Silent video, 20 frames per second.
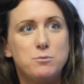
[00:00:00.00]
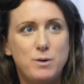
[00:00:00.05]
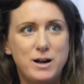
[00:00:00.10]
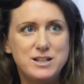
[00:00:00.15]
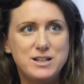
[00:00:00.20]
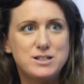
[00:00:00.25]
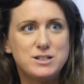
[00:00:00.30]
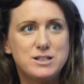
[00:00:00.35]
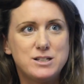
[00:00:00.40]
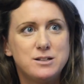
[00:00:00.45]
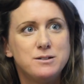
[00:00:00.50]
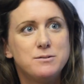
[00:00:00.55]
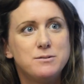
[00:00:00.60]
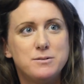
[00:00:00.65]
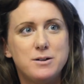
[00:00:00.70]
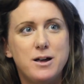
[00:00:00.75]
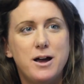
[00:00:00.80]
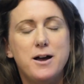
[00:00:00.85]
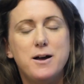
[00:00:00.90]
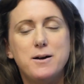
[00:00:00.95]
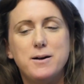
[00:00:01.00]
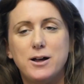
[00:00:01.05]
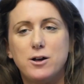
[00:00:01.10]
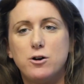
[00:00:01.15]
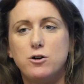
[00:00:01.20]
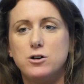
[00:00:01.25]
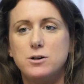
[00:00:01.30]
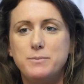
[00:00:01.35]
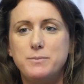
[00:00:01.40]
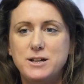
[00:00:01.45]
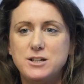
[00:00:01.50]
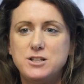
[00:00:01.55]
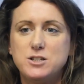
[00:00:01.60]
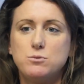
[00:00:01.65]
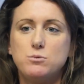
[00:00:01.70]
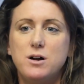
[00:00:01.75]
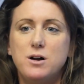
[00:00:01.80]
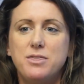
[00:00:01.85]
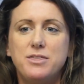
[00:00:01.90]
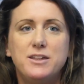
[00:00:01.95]
waste economy to
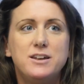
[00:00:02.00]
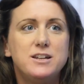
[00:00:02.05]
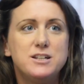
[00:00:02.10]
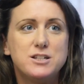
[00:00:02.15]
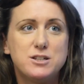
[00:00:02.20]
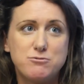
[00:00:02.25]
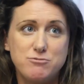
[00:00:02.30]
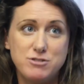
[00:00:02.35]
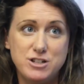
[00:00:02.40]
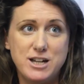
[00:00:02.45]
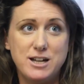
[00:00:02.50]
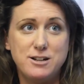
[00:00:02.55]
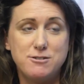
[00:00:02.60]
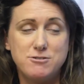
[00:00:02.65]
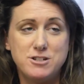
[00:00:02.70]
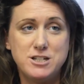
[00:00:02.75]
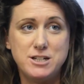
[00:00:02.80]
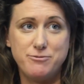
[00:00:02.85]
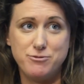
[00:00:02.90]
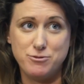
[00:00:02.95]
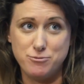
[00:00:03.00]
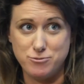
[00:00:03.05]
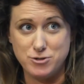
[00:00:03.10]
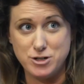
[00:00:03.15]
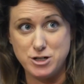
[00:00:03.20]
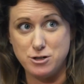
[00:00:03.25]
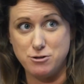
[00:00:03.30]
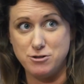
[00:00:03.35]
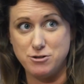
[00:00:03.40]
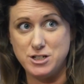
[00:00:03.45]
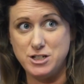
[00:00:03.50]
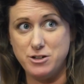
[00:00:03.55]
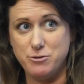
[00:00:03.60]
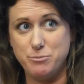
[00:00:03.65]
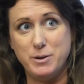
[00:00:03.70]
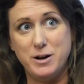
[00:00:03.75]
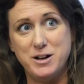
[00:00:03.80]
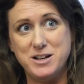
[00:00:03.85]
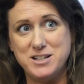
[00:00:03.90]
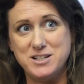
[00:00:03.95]
one that is regenerative and restorative
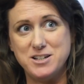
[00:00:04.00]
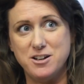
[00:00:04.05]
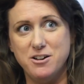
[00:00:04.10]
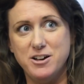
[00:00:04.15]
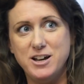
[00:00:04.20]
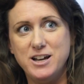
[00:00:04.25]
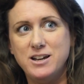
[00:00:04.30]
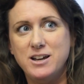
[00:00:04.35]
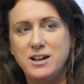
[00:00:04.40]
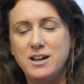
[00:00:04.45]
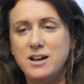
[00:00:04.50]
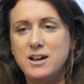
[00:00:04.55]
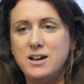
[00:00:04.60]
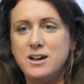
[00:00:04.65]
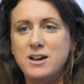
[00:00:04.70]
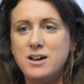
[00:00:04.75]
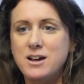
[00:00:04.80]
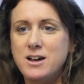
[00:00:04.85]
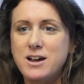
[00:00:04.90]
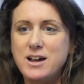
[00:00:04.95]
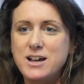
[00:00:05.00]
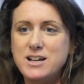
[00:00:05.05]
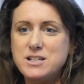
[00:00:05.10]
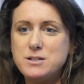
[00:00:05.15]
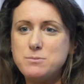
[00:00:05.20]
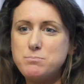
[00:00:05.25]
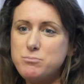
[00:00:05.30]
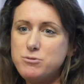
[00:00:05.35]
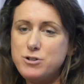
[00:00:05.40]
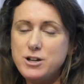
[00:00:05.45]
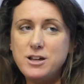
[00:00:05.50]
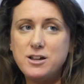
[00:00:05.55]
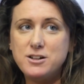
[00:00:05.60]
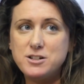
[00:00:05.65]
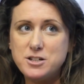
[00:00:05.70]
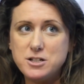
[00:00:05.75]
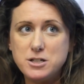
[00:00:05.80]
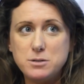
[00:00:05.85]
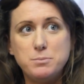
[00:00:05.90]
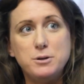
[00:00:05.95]
by design is pretty
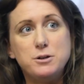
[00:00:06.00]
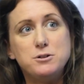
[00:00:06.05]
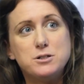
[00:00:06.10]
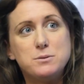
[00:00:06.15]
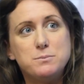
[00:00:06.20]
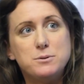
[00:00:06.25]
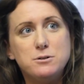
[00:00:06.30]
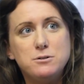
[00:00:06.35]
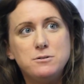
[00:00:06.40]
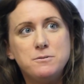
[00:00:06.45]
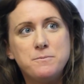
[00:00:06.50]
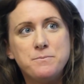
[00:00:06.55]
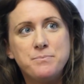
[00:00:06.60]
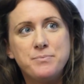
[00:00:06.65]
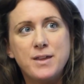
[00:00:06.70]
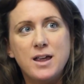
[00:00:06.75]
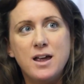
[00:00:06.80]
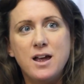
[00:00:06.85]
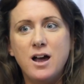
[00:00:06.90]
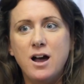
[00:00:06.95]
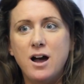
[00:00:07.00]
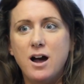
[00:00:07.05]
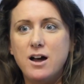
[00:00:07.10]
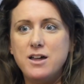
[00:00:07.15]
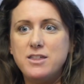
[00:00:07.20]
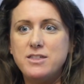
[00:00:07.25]
undisputable. I